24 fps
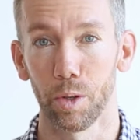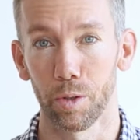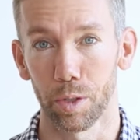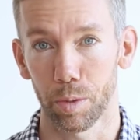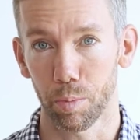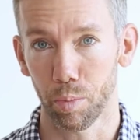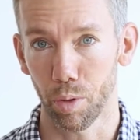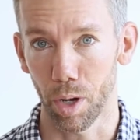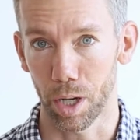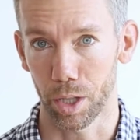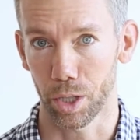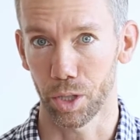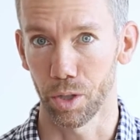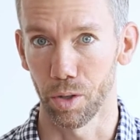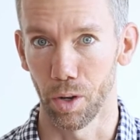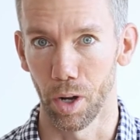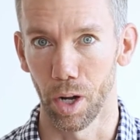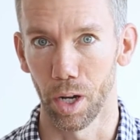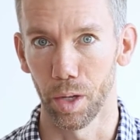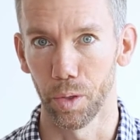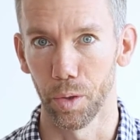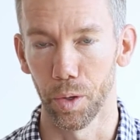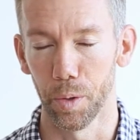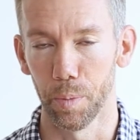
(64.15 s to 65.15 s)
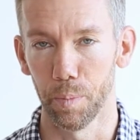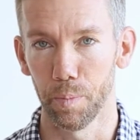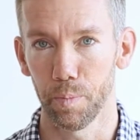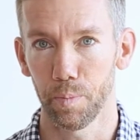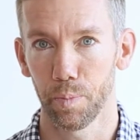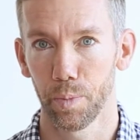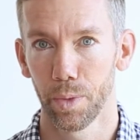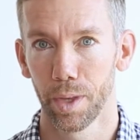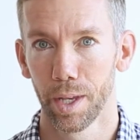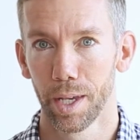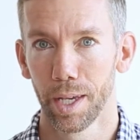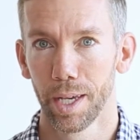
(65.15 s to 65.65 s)
there's pressure on them.
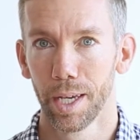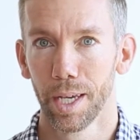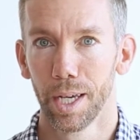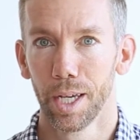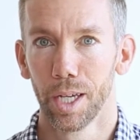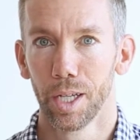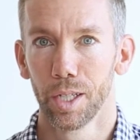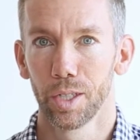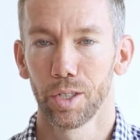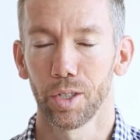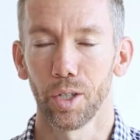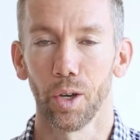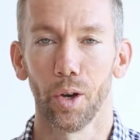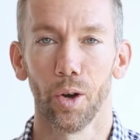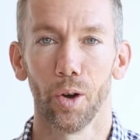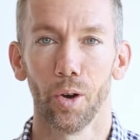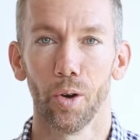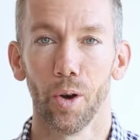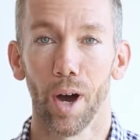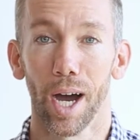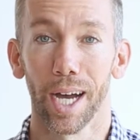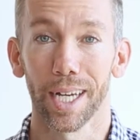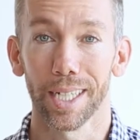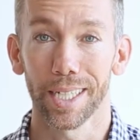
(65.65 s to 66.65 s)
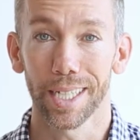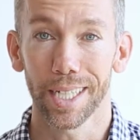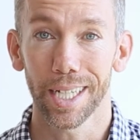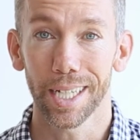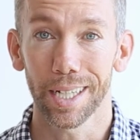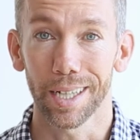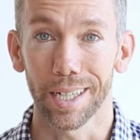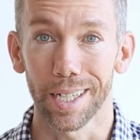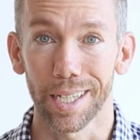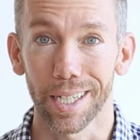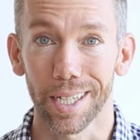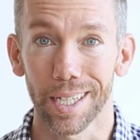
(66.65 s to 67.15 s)
So
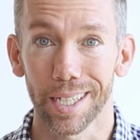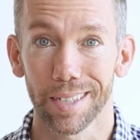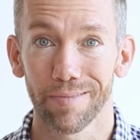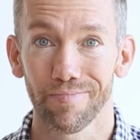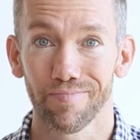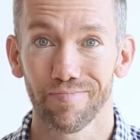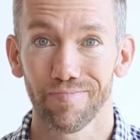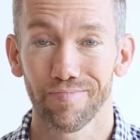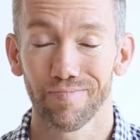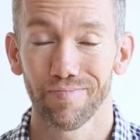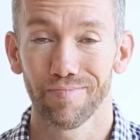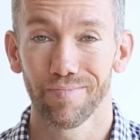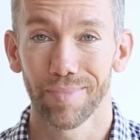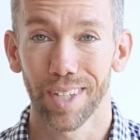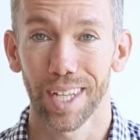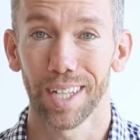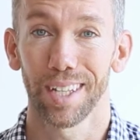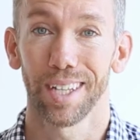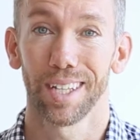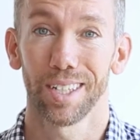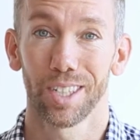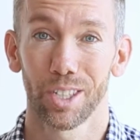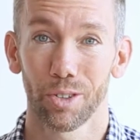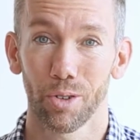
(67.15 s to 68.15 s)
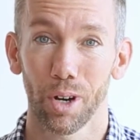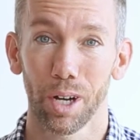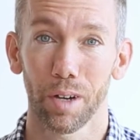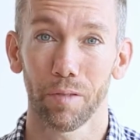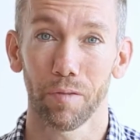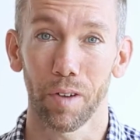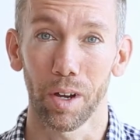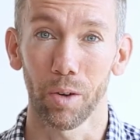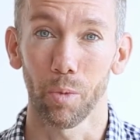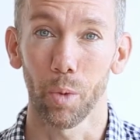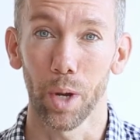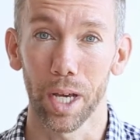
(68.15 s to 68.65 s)
ideally, it's trying to
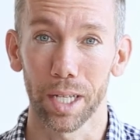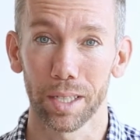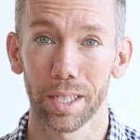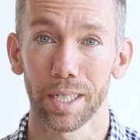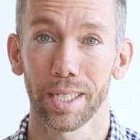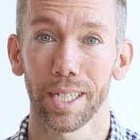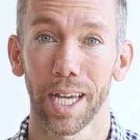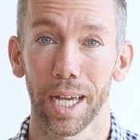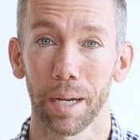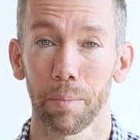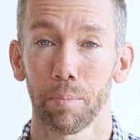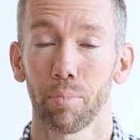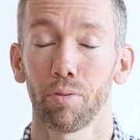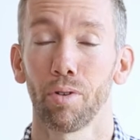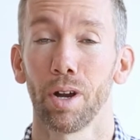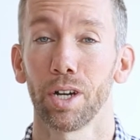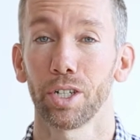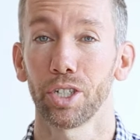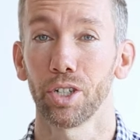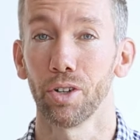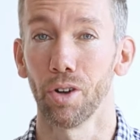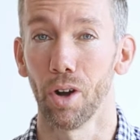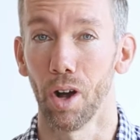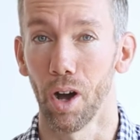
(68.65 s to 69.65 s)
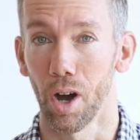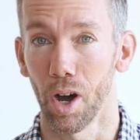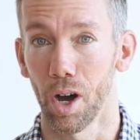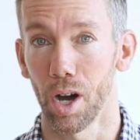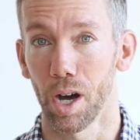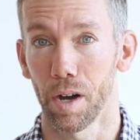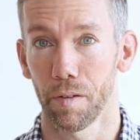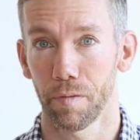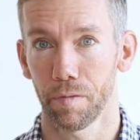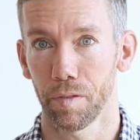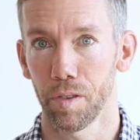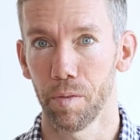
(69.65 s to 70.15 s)
find ways to take pressure
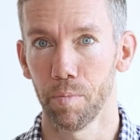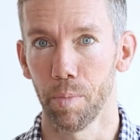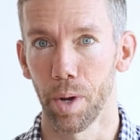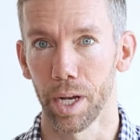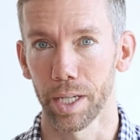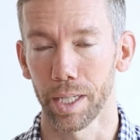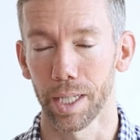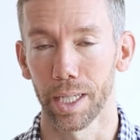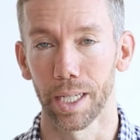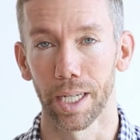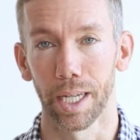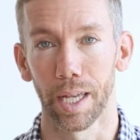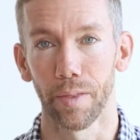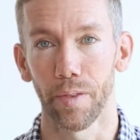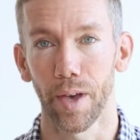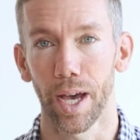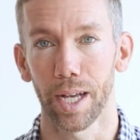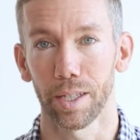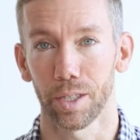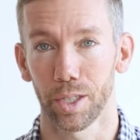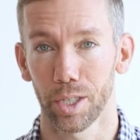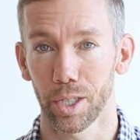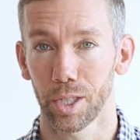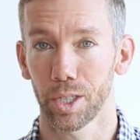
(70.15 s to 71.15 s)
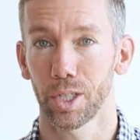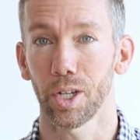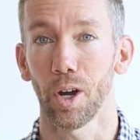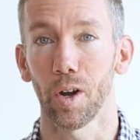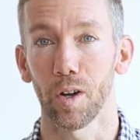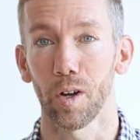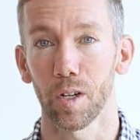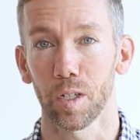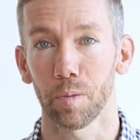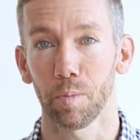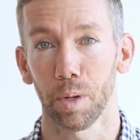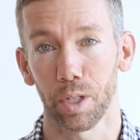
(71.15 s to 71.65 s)
off the bunion, and that
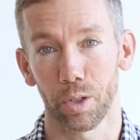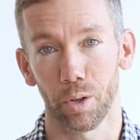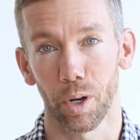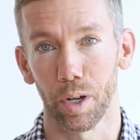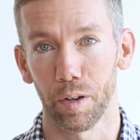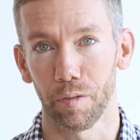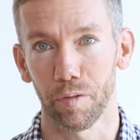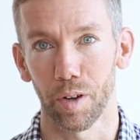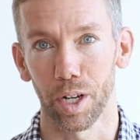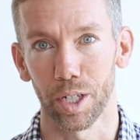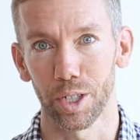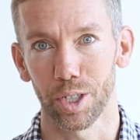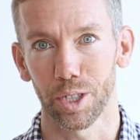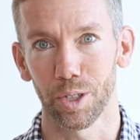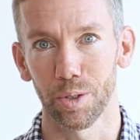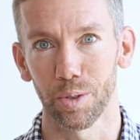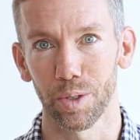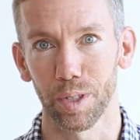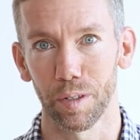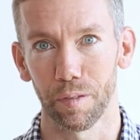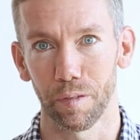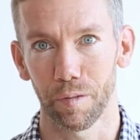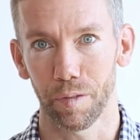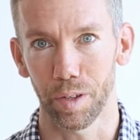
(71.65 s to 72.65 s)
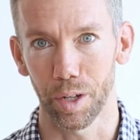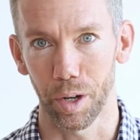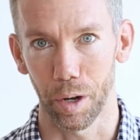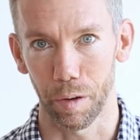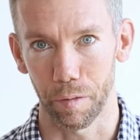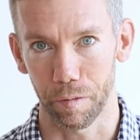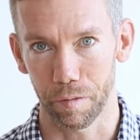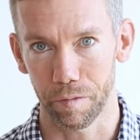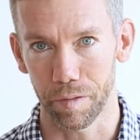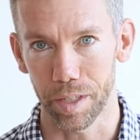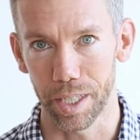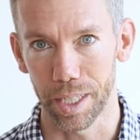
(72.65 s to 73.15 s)
starts by trying to find shoes that fit our
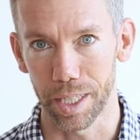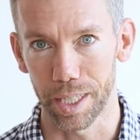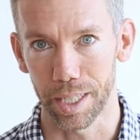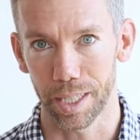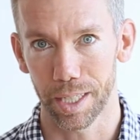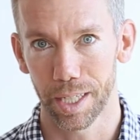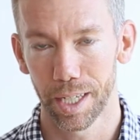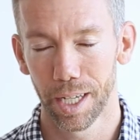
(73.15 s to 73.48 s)
feet.